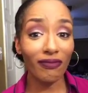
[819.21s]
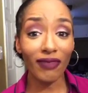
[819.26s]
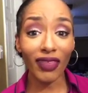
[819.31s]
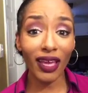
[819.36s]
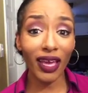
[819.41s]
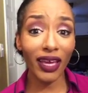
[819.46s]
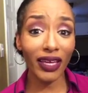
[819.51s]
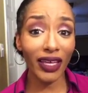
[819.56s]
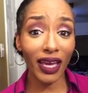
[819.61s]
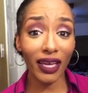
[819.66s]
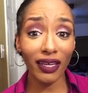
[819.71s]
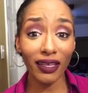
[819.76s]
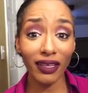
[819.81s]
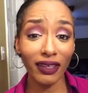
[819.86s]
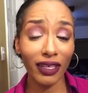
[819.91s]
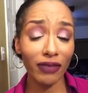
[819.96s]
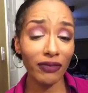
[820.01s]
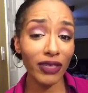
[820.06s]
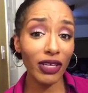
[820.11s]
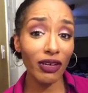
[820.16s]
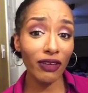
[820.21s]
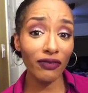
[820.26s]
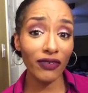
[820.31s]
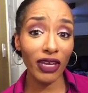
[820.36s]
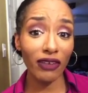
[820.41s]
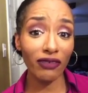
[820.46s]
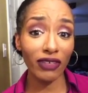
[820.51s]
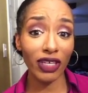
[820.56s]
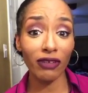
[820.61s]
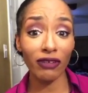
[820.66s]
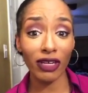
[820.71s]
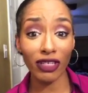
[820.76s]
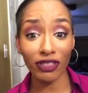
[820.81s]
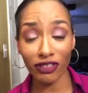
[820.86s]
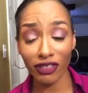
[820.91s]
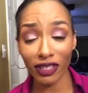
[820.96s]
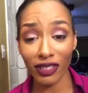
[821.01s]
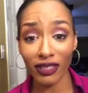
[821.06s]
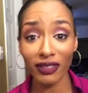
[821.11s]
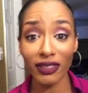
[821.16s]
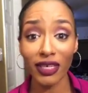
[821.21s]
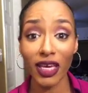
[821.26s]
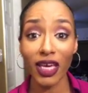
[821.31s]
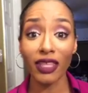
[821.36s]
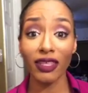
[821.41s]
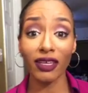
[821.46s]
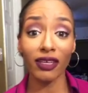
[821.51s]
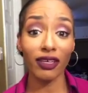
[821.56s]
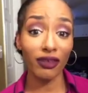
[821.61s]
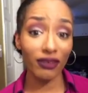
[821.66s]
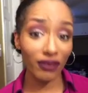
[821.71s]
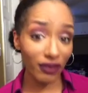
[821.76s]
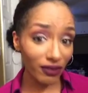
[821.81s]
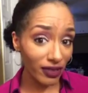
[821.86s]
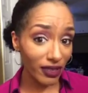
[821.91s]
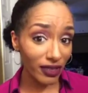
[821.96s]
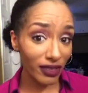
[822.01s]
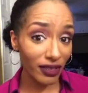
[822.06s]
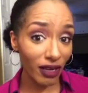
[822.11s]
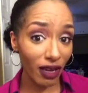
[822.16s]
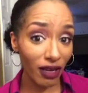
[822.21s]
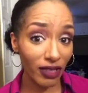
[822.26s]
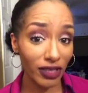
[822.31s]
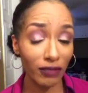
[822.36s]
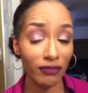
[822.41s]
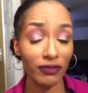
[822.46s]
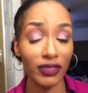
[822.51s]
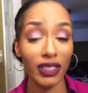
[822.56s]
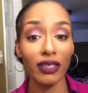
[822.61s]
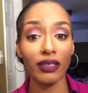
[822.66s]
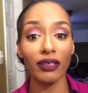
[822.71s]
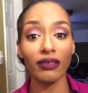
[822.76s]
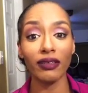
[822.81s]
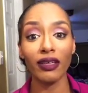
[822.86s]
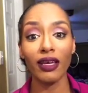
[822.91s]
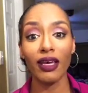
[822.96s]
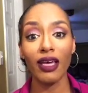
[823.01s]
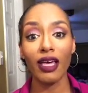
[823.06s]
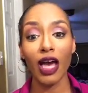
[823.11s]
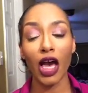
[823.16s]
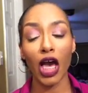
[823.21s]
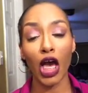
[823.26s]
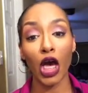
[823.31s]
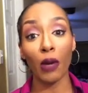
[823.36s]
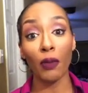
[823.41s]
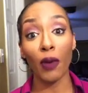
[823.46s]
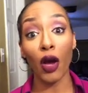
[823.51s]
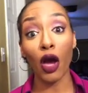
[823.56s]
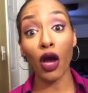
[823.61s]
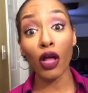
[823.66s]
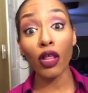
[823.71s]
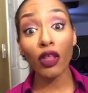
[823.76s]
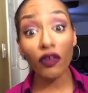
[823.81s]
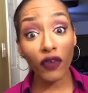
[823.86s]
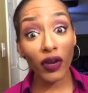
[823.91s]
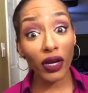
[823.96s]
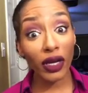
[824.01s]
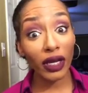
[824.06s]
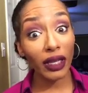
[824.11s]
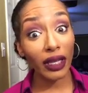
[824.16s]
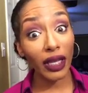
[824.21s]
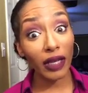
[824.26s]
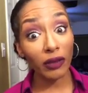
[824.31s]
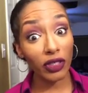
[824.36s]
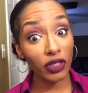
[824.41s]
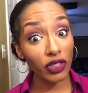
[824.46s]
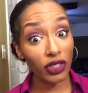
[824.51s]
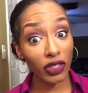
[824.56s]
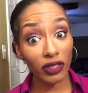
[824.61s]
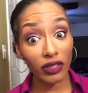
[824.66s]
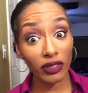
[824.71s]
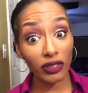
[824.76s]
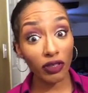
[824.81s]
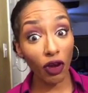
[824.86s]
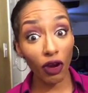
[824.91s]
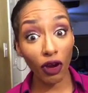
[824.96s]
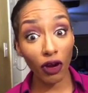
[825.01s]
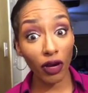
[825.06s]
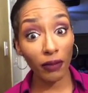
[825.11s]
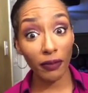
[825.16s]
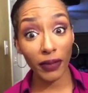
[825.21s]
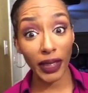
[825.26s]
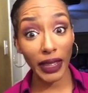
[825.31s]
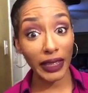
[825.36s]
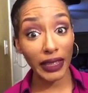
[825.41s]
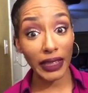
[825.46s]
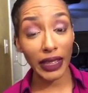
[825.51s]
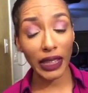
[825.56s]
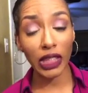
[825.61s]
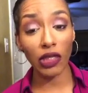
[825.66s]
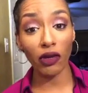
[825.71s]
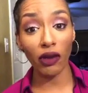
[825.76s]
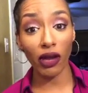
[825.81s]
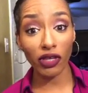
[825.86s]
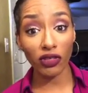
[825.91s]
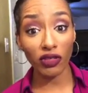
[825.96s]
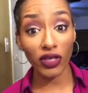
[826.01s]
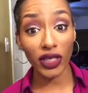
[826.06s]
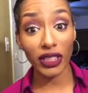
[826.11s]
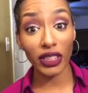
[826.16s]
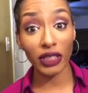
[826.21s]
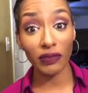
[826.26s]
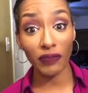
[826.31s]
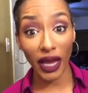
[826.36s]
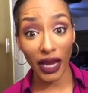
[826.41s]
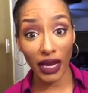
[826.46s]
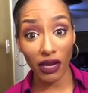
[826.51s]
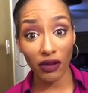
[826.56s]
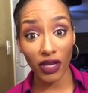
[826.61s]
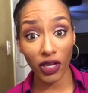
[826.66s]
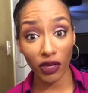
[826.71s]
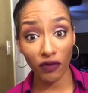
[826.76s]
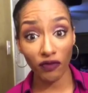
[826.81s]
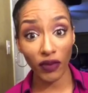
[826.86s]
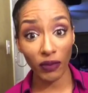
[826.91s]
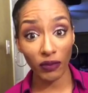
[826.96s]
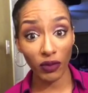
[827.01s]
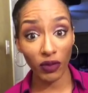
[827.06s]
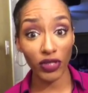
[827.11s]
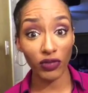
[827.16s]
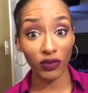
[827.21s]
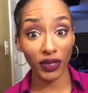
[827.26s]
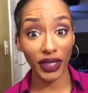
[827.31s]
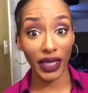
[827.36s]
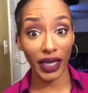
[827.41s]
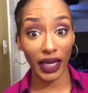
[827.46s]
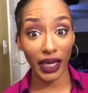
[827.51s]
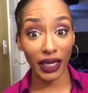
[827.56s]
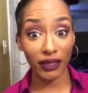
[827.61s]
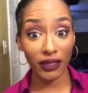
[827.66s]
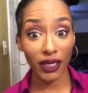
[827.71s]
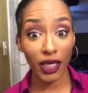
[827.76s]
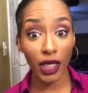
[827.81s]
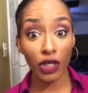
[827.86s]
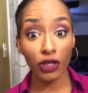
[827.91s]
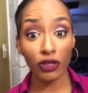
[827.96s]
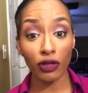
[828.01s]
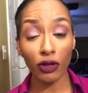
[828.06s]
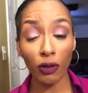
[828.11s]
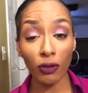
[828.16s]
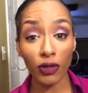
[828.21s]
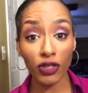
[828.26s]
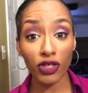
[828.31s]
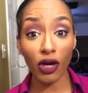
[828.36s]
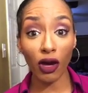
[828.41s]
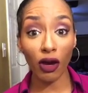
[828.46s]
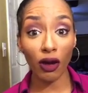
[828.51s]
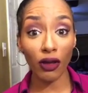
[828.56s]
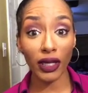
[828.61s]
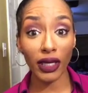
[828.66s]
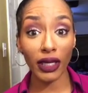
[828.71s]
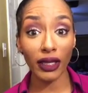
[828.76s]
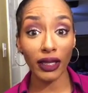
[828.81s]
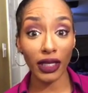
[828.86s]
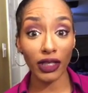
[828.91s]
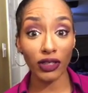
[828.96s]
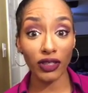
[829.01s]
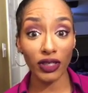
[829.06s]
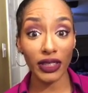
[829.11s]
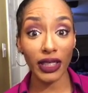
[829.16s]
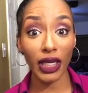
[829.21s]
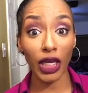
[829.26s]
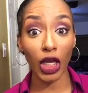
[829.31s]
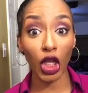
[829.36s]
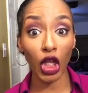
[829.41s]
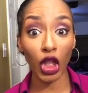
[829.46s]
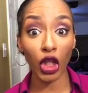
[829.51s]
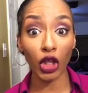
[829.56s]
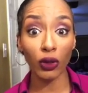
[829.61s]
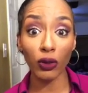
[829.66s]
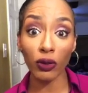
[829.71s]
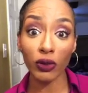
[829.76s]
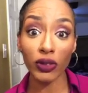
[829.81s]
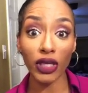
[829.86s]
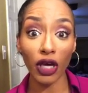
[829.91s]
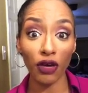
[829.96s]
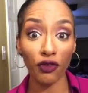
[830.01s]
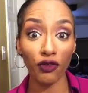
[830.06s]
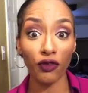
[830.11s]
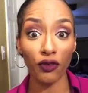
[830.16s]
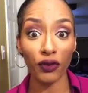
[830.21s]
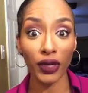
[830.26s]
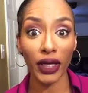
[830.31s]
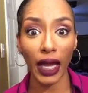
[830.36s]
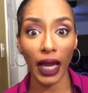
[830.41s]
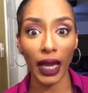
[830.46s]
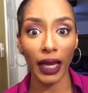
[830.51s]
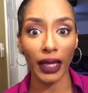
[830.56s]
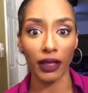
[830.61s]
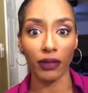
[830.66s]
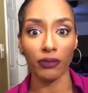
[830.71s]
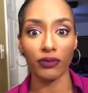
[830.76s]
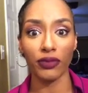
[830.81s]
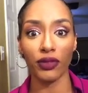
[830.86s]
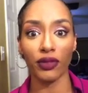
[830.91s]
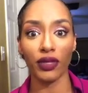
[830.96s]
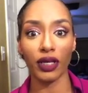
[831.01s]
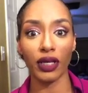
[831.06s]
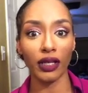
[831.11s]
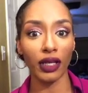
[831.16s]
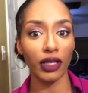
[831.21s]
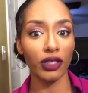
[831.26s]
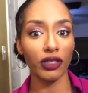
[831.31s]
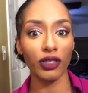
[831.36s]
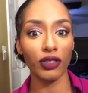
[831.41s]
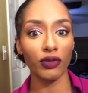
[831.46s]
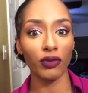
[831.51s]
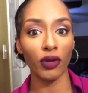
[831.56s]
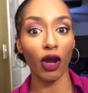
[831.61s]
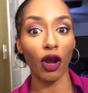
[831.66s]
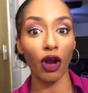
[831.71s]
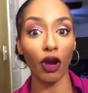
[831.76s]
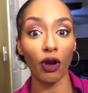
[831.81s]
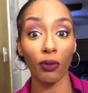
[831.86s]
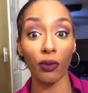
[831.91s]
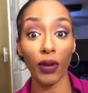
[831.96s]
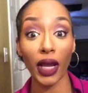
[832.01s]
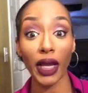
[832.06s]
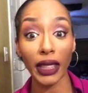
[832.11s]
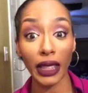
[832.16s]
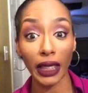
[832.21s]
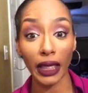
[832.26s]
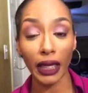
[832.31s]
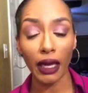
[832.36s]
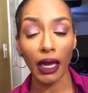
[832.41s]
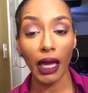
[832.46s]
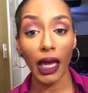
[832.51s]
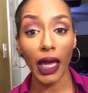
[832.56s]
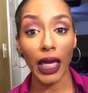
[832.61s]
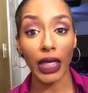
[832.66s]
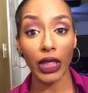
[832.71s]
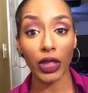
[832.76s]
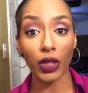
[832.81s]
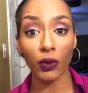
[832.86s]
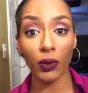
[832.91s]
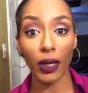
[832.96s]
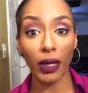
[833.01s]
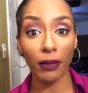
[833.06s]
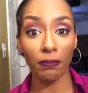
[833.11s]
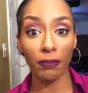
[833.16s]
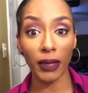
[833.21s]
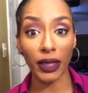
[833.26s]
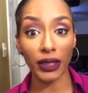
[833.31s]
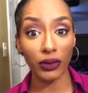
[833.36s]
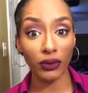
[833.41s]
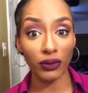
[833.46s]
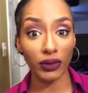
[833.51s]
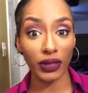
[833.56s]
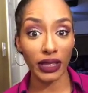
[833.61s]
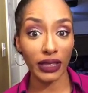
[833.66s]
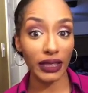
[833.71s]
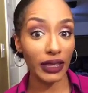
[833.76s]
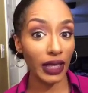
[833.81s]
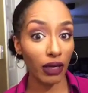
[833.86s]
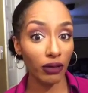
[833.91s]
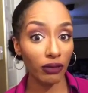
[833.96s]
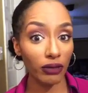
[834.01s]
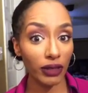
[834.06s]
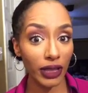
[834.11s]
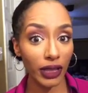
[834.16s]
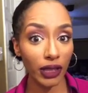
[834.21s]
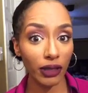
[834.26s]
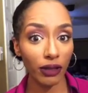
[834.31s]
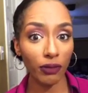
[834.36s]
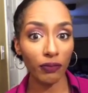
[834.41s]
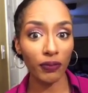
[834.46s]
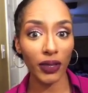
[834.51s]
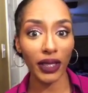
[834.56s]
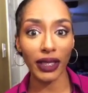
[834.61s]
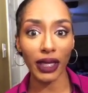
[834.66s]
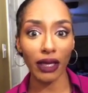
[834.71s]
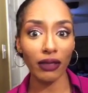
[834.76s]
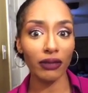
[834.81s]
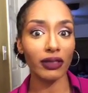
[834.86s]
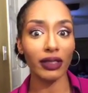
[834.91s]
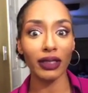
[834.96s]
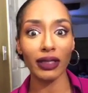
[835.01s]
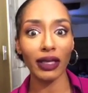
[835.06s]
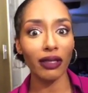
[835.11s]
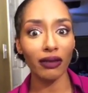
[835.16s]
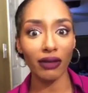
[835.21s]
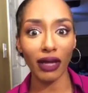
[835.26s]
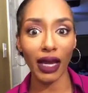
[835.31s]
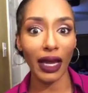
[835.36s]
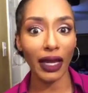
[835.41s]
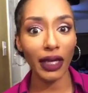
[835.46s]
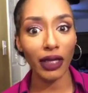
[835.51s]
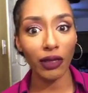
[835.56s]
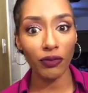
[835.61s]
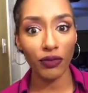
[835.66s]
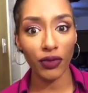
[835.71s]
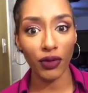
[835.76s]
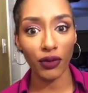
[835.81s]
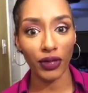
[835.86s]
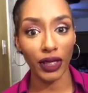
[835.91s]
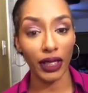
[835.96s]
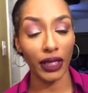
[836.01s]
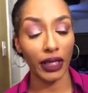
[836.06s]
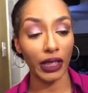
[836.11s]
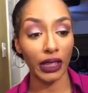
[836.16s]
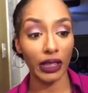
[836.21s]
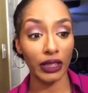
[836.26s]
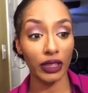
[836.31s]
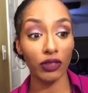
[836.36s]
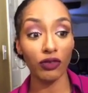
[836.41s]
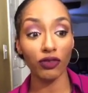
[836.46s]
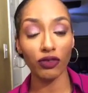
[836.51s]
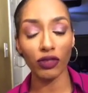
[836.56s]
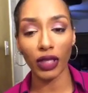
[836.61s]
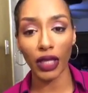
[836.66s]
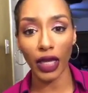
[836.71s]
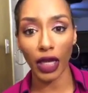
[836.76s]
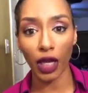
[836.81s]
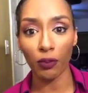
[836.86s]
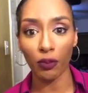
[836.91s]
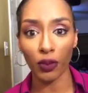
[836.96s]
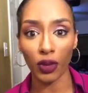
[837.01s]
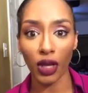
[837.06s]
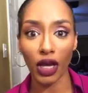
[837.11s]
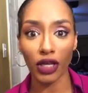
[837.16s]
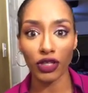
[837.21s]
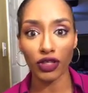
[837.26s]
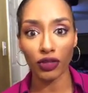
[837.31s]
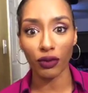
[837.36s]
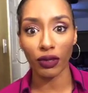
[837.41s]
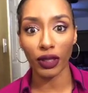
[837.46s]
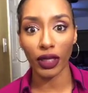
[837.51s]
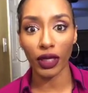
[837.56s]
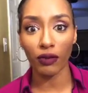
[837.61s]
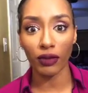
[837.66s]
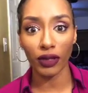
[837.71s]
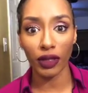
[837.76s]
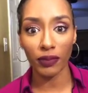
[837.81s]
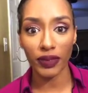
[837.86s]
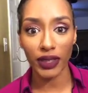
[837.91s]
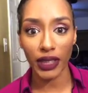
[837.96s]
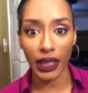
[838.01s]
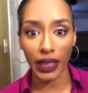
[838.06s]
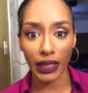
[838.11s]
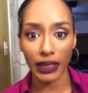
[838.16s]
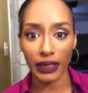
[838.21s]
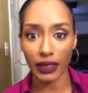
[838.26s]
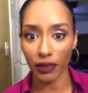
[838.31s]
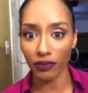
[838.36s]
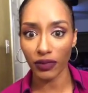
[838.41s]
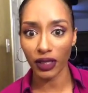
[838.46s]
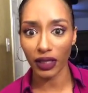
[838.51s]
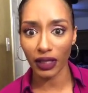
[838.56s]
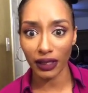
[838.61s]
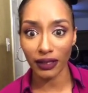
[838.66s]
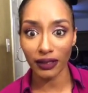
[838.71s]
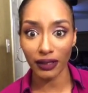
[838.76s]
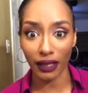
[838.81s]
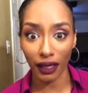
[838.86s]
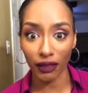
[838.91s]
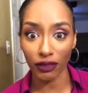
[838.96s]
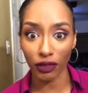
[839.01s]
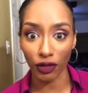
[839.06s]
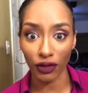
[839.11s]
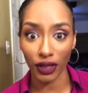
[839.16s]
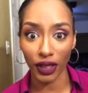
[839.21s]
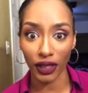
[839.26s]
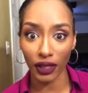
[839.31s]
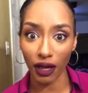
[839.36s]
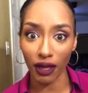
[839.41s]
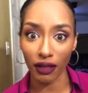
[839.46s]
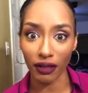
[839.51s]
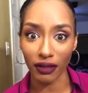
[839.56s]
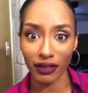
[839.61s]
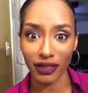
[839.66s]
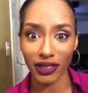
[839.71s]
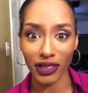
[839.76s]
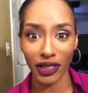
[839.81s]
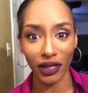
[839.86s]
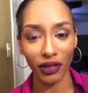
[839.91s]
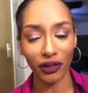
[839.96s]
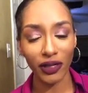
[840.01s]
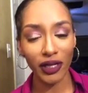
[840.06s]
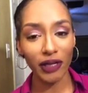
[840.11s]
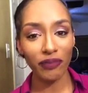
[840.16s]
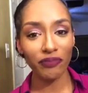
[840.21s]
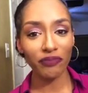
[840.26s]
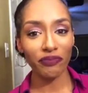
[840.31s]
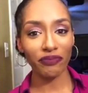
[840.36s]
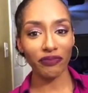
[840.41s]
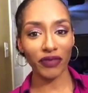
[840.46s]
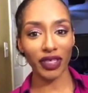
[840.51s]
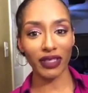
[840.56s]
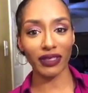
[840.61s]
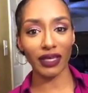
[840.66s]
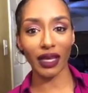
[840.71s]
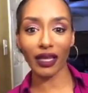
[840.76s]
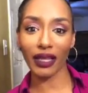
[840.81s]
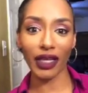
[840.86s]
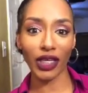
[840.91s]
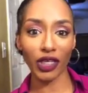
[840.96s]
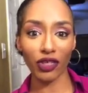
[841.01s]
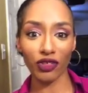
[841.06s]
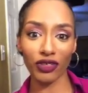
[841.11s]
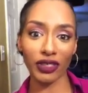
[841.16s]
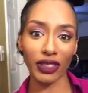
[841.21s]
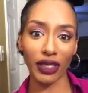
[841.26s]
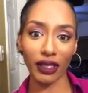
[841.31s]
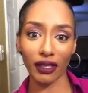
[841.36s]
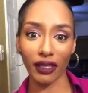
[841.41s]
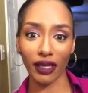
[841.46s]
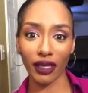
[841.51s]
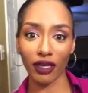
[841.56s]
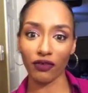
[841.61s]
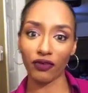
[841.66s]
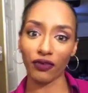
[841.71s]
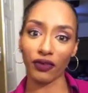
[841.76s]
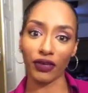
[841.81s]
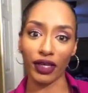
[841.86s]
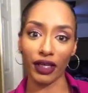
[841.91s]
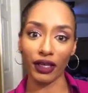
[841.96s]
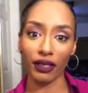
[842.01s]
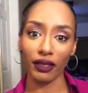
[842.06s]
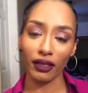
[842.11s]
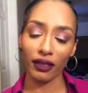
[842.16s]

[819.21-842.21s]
again, let me know if you have any questions. The Kudos is an awesome deal. All of our collections are amazing. They're actually expiring on February 28th. So almost all the collections includes a free item. So the collections were already at a great bundled discount deal, but now there's another item thrown in, and it's usually like a blush or a liquid lipstick. It's something that's like $30. So it's not like you're just getting like a free